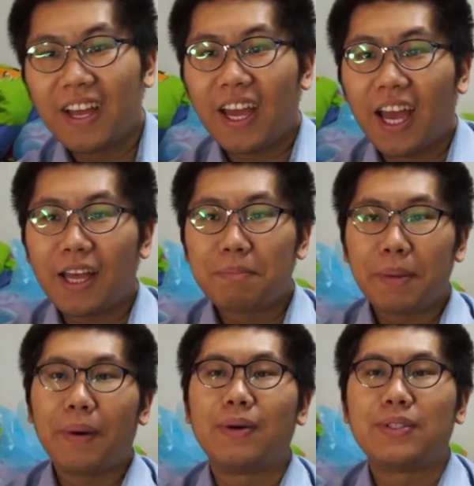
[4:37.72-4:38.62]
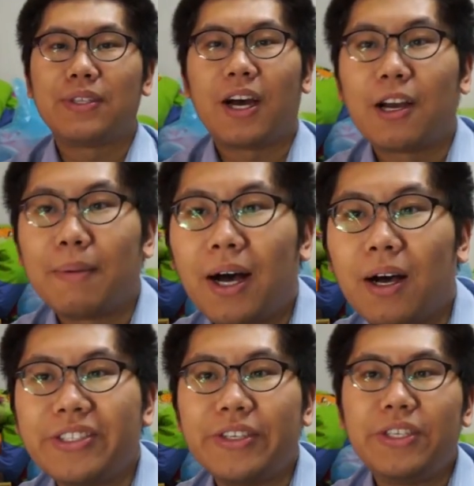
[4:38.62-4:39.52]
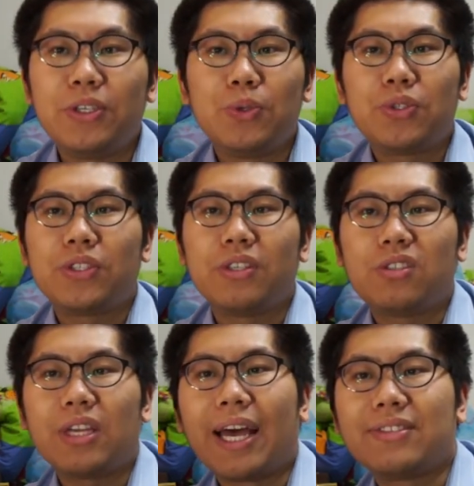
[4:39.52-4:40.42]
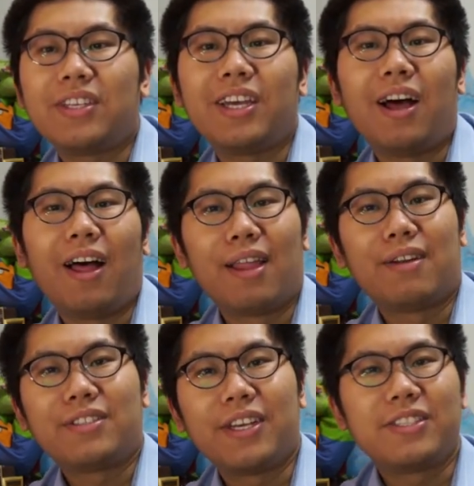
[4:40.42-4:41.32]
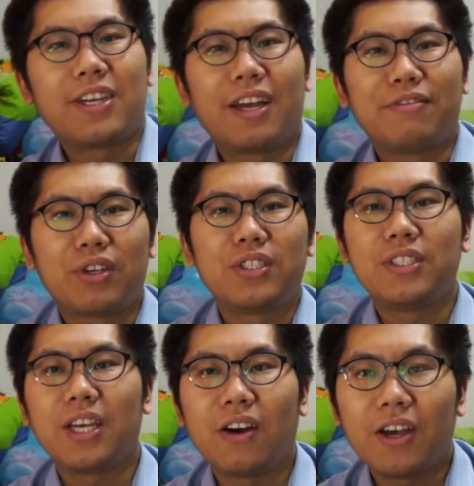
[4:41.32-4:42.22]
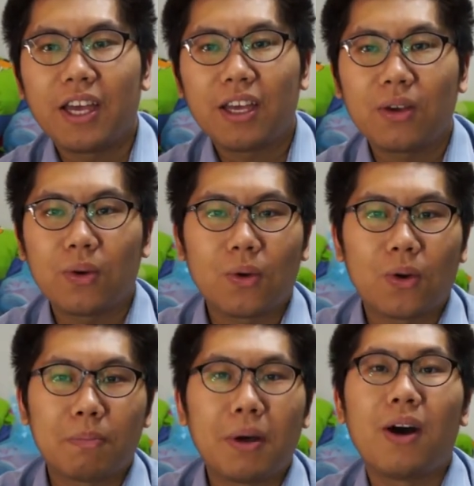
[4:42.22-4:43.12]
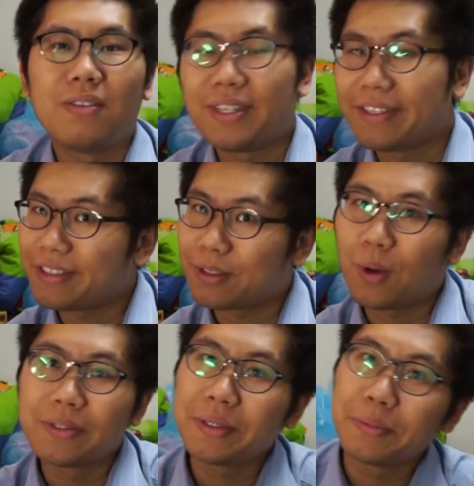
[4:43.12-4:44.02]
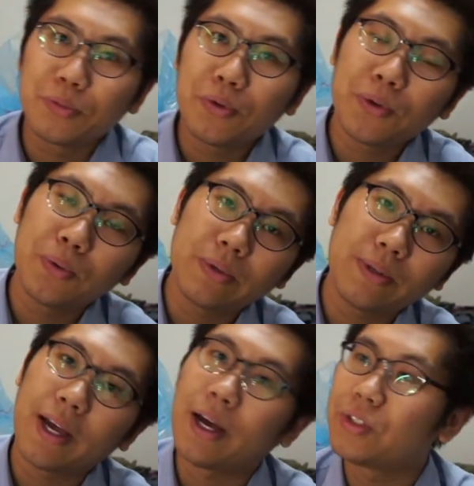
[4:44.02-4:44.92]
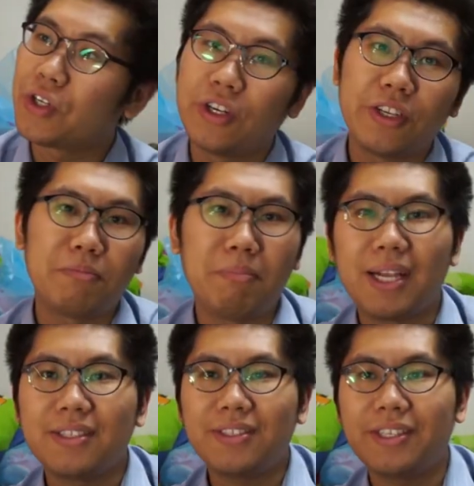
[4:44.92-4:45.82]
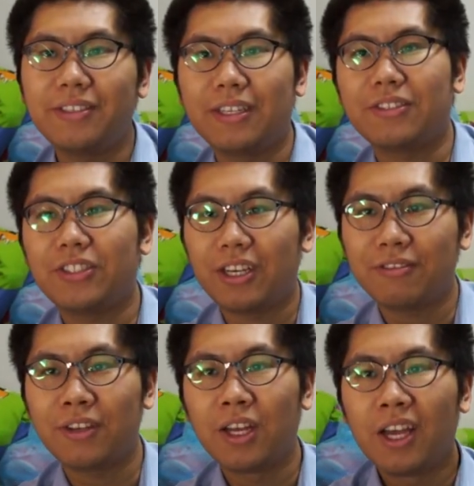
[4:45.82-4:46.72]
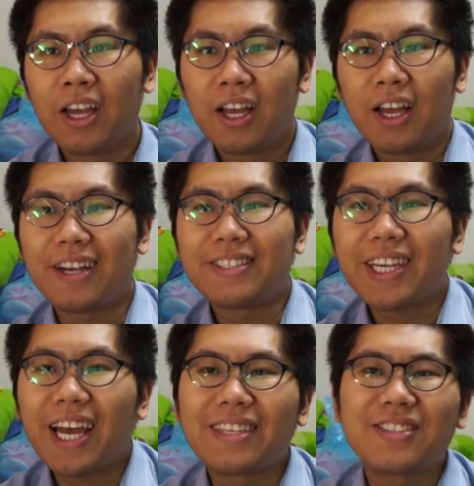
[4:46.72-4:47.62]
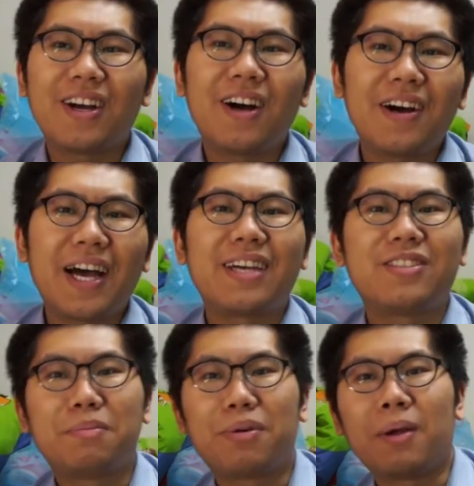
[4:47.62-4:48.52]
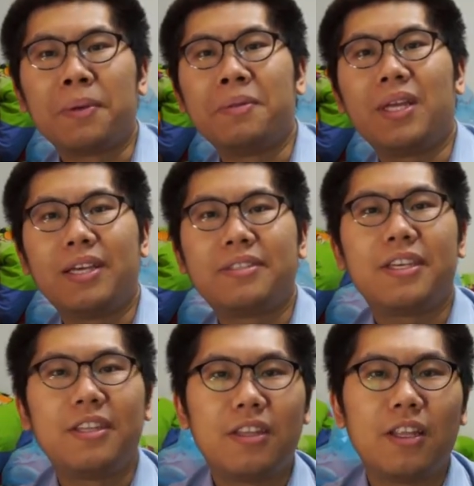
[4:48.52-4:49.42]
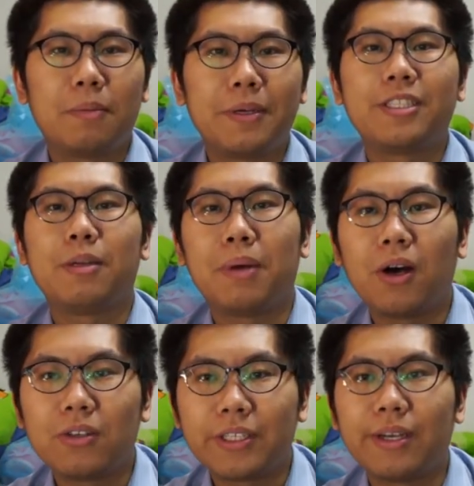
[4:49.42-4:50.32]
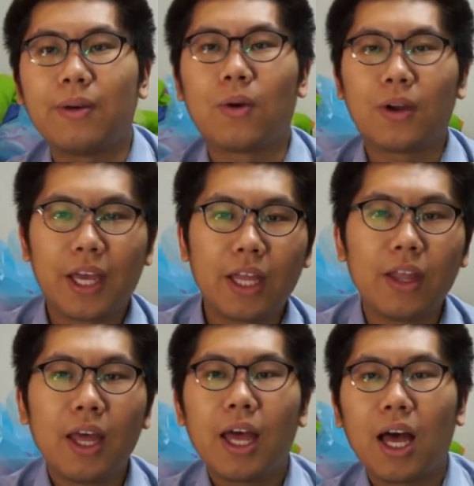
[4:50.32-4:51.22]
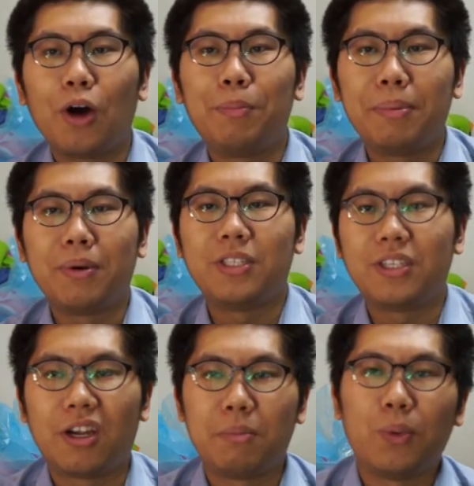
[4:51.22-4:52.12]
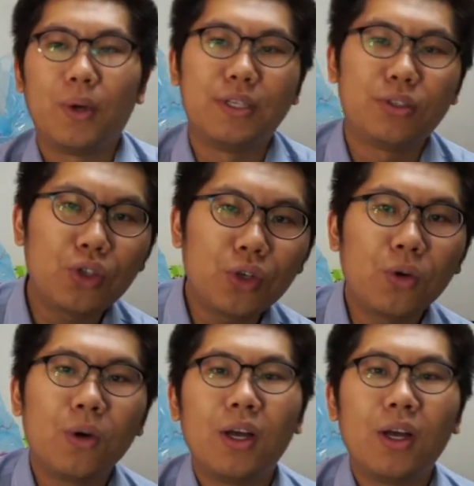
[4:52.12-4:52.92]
And people also talk about how to use SE on other things like fortune telling or politics, quantum woo, alternative medicine and stuff. I think as long as the problem is in epistemology, or again, how people determine what is true,